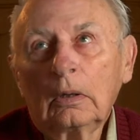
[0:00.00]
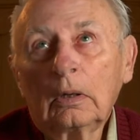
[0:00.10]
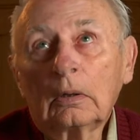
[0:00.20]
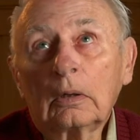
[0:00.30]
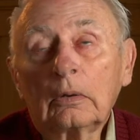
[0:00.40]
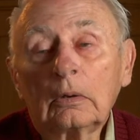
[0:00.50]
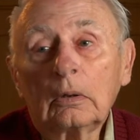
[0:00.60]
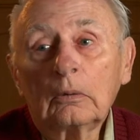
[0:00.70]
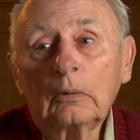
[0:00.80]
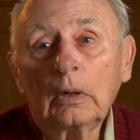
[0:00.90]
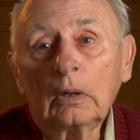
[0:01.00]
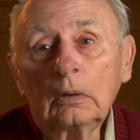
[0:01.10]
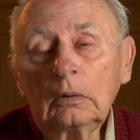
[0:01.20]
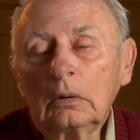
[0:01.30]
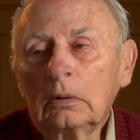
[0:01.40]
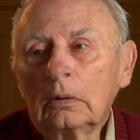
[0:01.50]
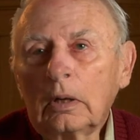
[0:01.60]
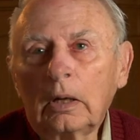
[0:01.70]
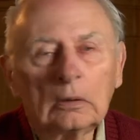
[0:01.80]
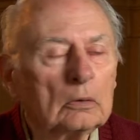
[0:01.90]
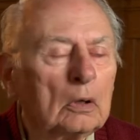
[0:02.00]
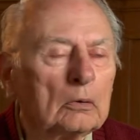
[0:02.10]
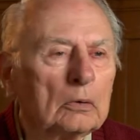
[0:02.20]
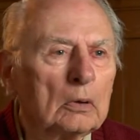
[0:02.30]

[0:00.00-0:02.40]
And I thought, well, I don't know,